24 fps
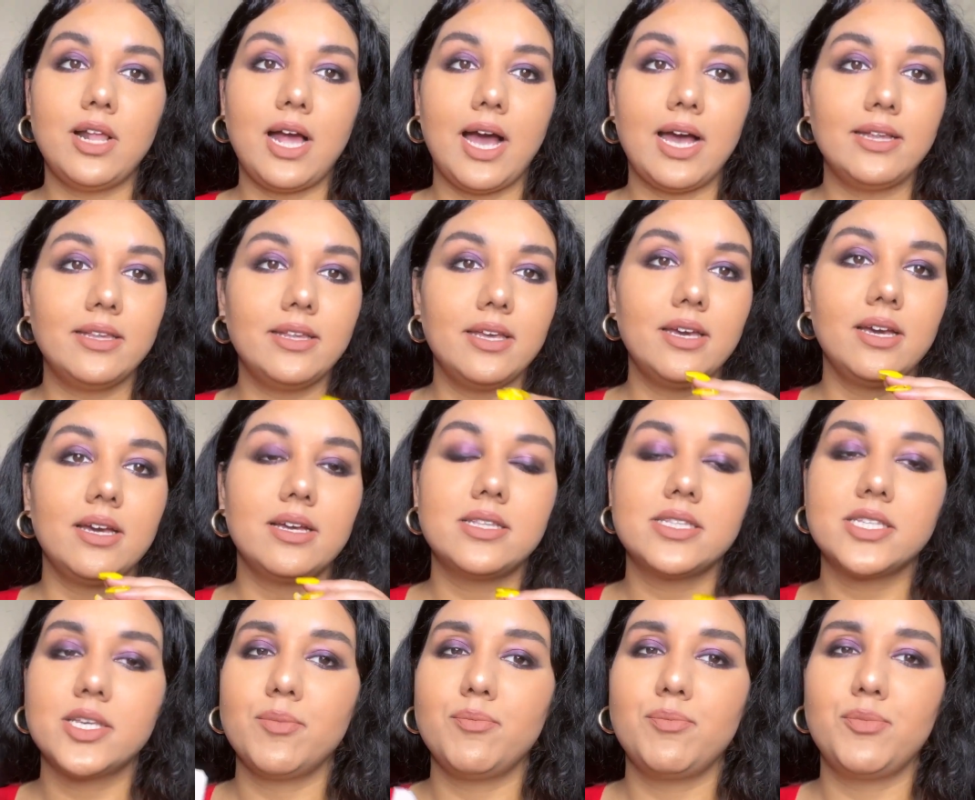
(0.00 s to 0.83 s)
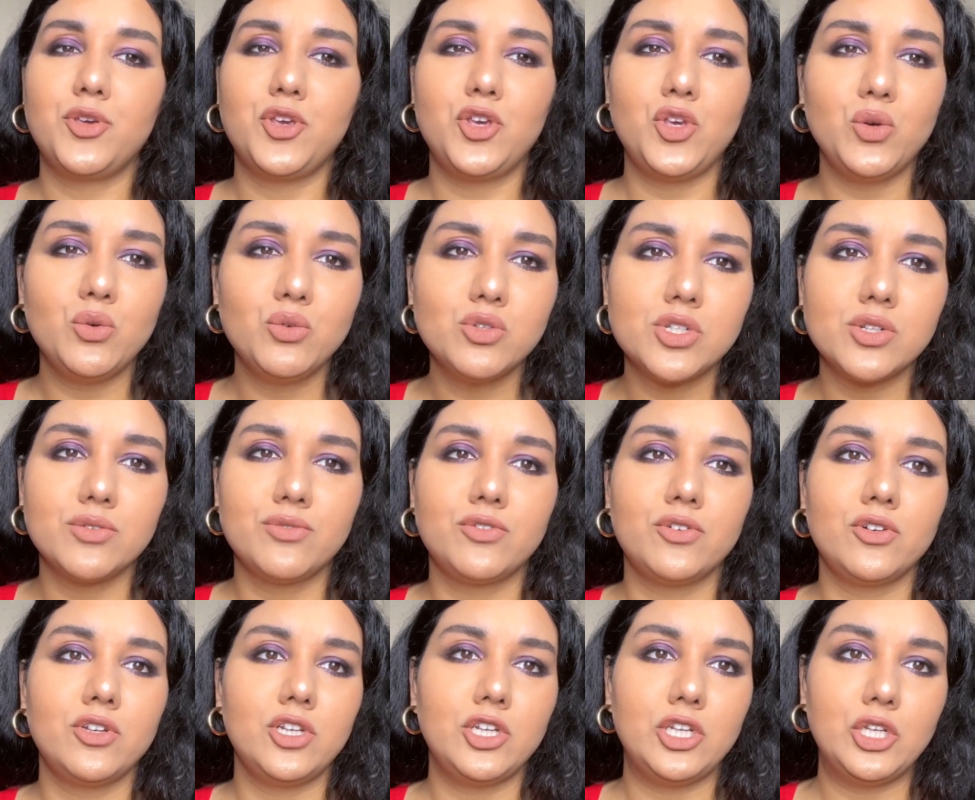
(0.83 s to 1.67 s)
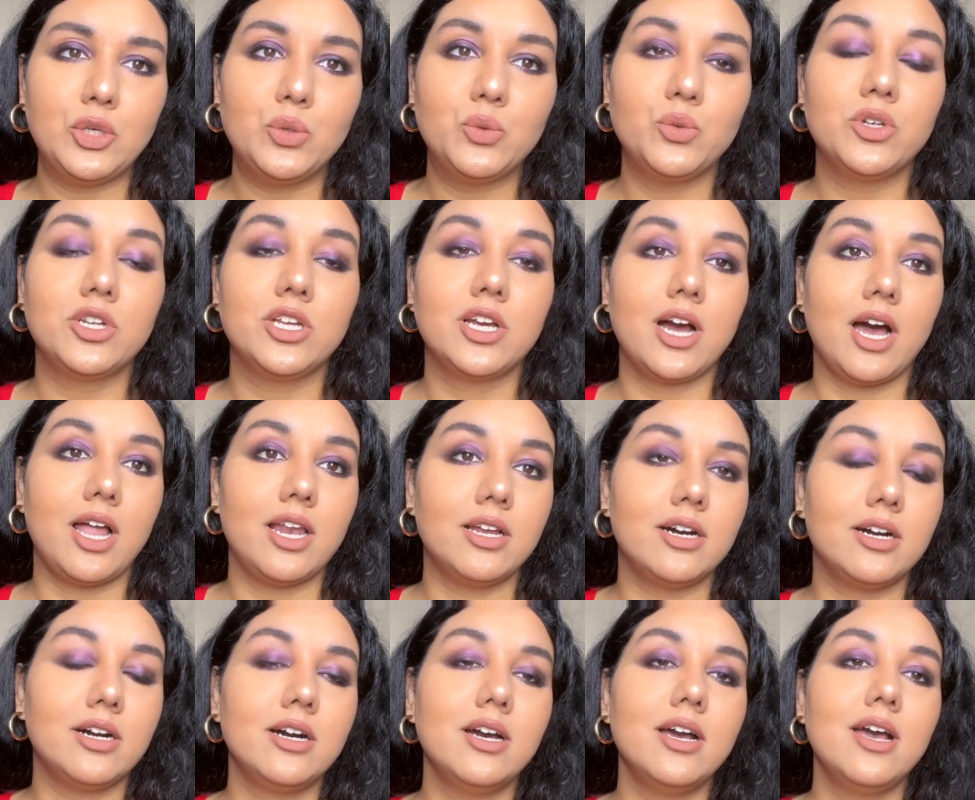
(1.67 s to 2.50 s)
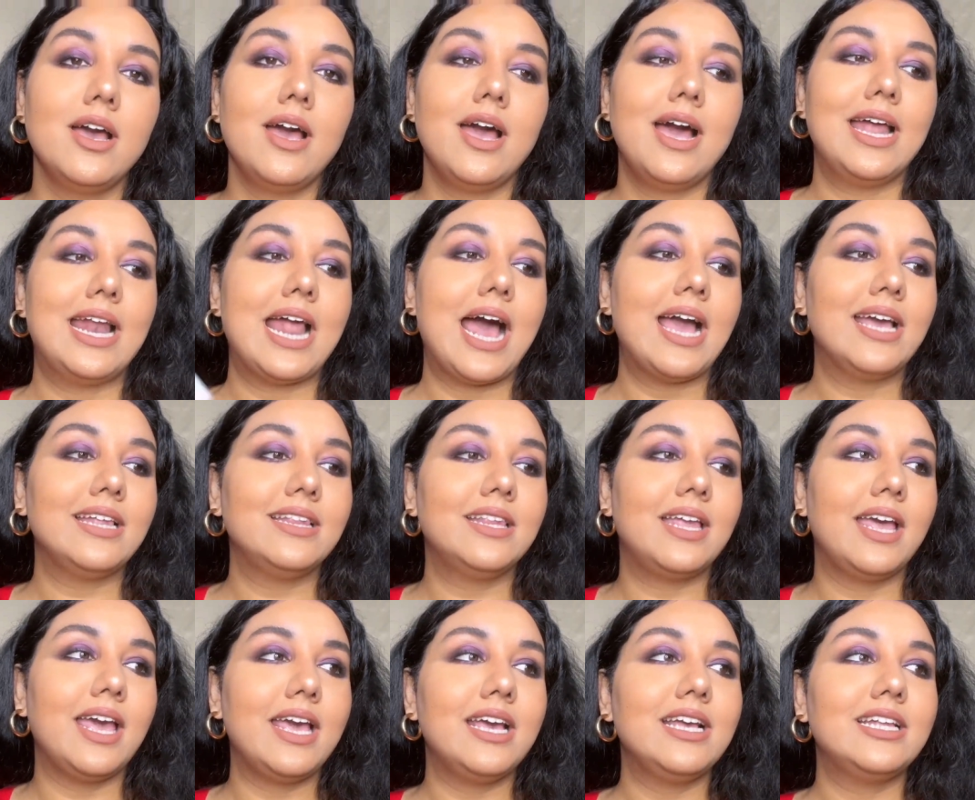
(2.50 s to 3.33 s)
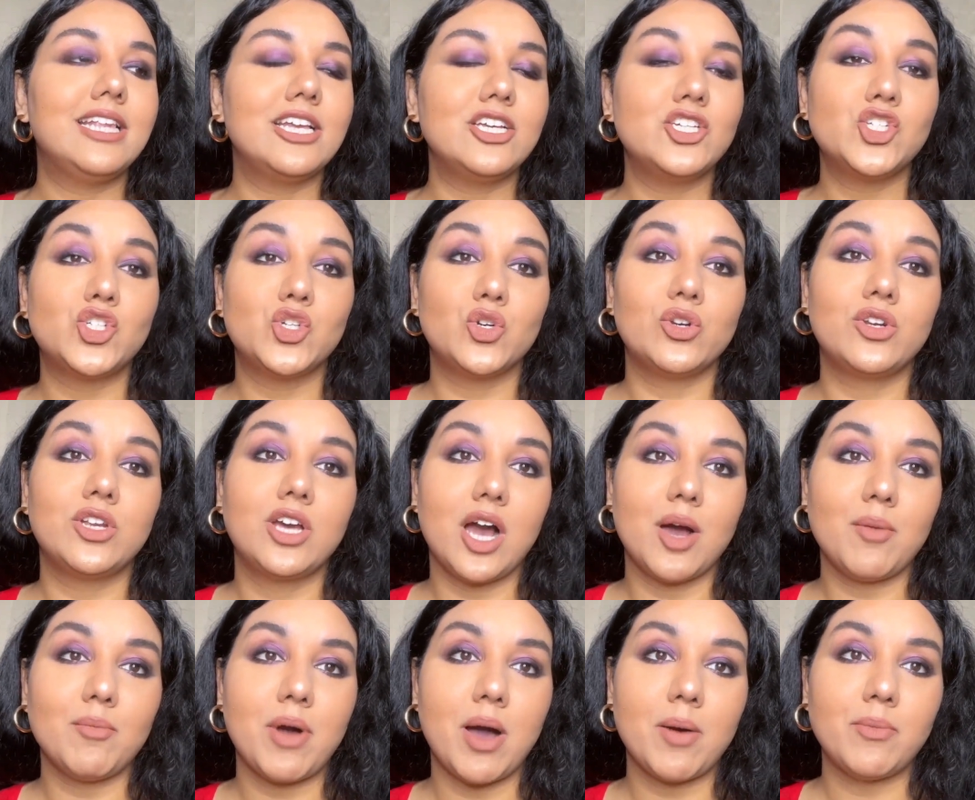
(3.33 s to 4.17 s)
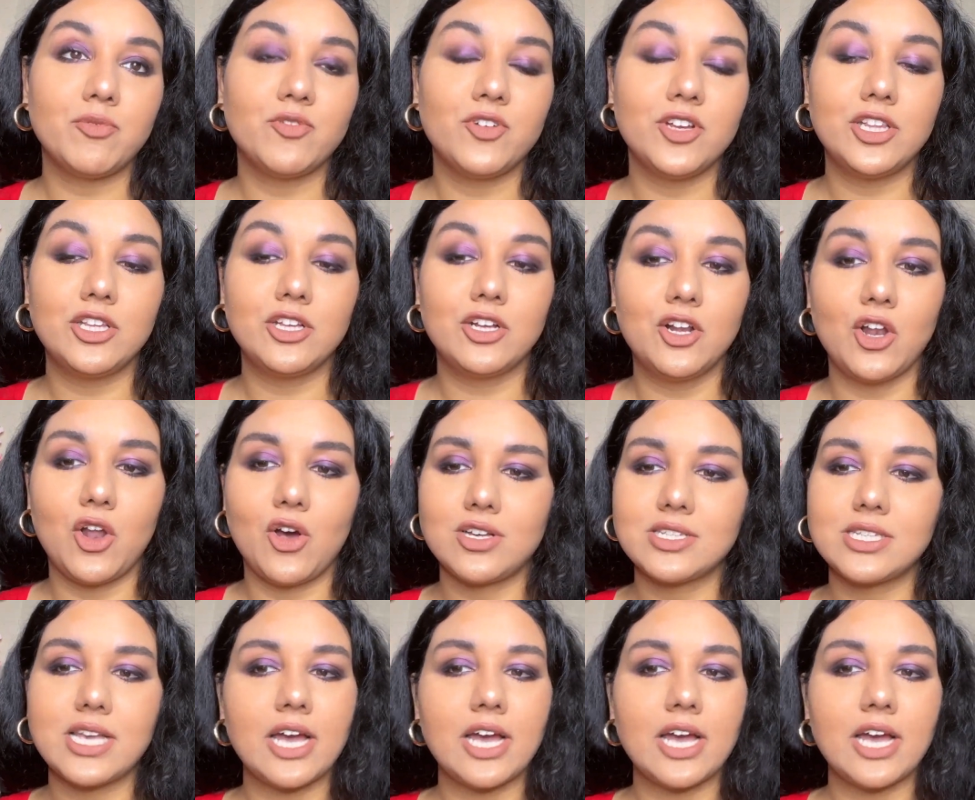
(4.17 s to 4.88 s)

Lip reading: I think it's a beautiful nude color, and I think they should come up with gloss.